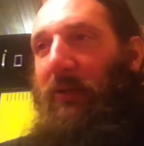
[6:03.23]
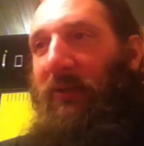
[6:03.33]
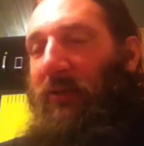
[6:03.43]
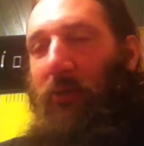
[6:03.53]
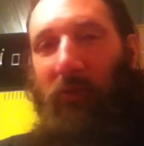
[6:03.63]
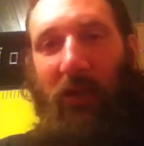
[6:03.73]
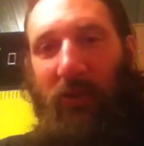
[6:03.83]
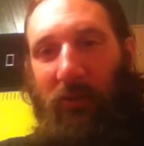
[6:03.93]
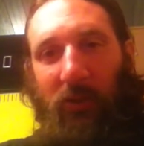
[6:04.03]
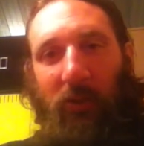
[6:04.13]
a secret
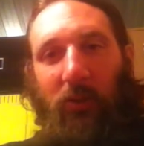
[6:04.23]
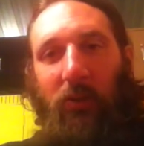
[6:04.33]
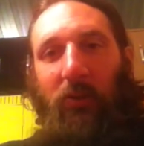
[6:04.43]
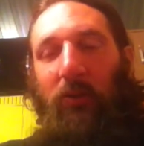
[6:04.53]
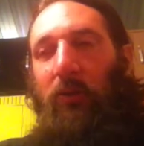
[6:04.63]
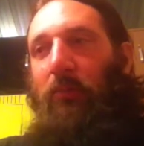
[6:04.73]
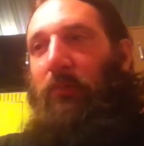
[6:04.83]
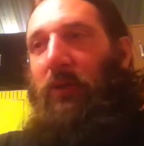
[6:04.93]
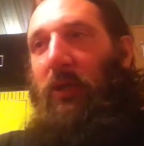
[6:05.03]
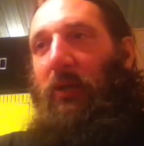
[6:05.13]
agent,
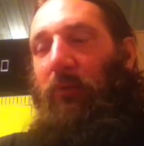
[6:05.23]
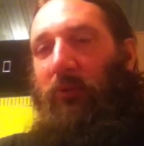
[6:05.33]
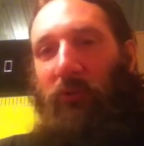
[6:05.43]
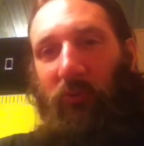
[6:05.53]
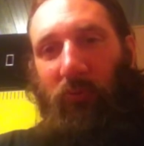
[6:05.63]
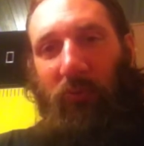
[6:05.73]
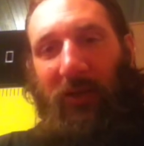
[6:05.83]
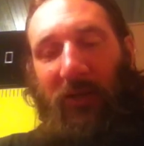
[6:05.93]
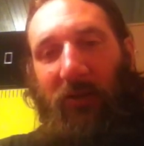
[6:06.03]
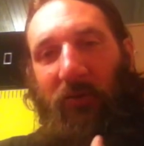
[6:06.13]
being able to
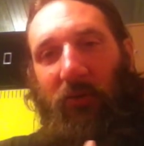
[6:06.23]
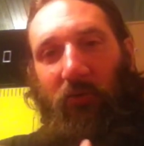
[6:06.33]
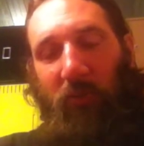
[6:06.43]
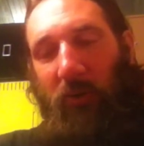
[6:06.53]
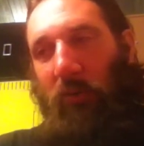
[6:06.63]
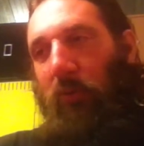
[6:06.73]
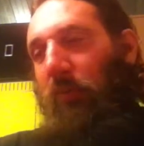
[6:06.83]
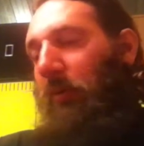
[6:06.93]
get a thrill